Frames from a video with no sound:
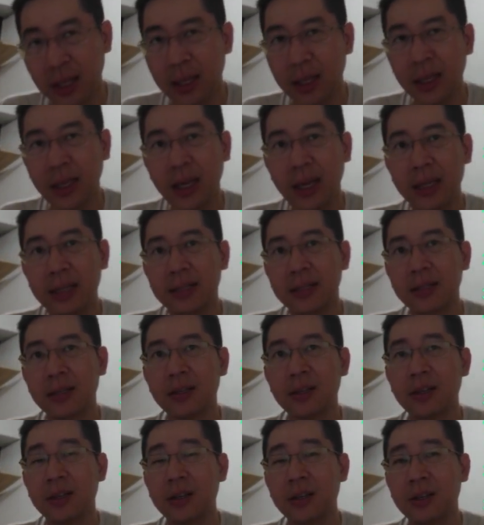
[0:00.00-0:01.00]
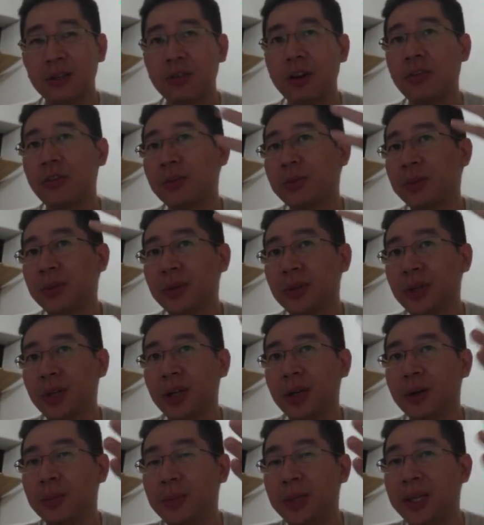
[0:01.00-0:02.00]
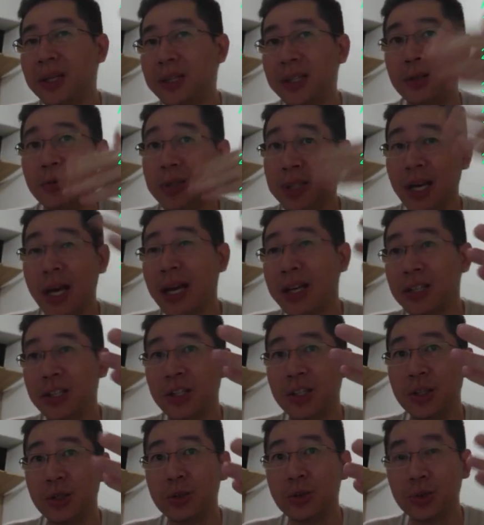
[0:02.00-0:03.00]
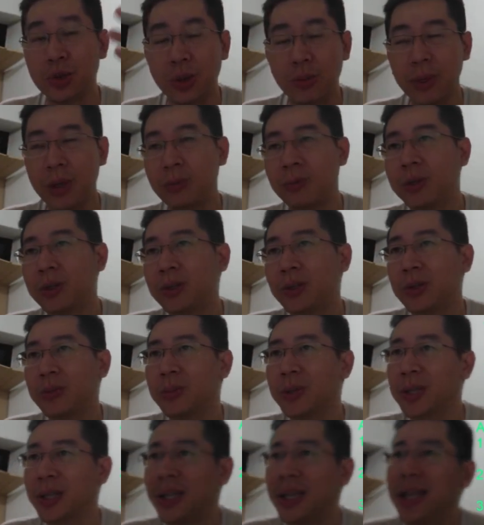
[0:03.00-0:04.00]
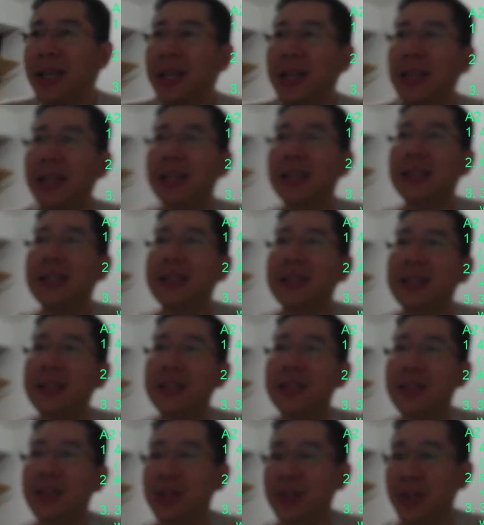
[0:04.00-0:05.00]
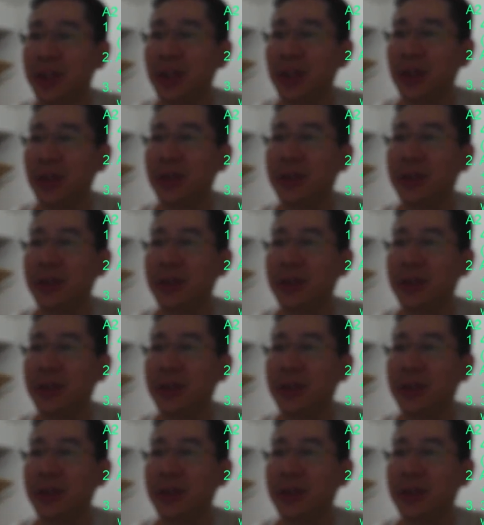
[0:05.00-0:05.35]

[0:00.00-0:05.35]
as a craftable ability, which I actually use on my build. Okay, so.